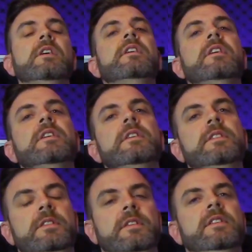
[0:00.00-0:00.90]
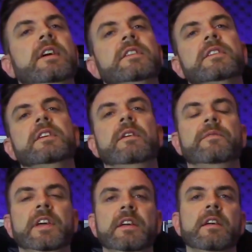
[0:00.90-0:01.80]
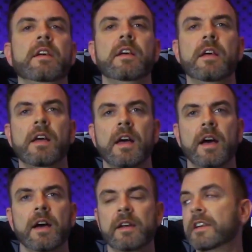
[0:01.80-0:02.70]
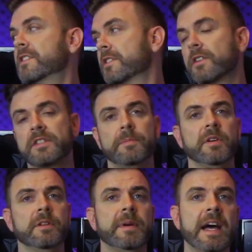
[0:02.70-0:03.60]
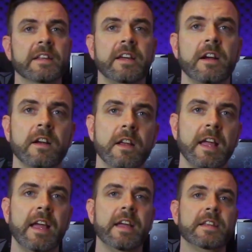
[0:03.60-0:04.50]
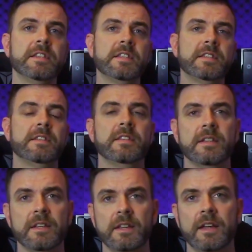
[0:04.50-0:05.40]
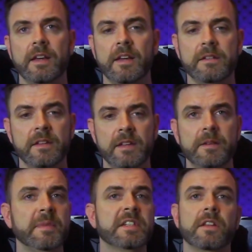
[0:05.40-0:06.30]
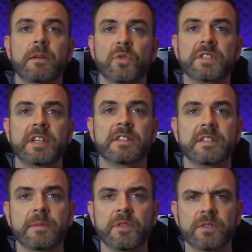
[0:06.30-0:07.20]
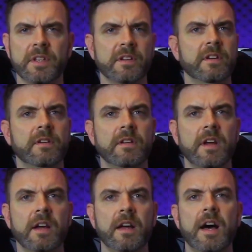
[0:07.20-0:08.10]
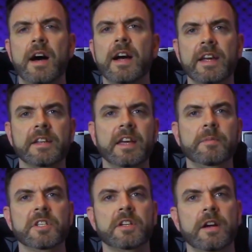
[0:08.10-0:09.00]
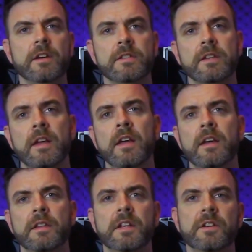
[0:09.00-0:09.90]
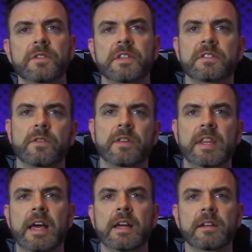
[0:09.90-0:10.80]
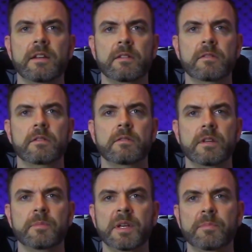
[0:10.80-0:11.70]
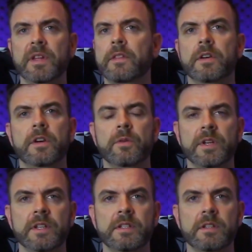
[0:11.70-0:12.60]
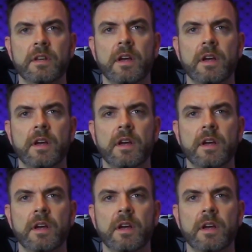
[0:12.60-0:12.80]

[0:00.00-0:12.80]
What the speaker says: It is nice and comfy. It just hooks up on the back there, and it makes a lot more sense than some of those other high-end gaming chairs that are using sort of that, it'd be a pleather-coated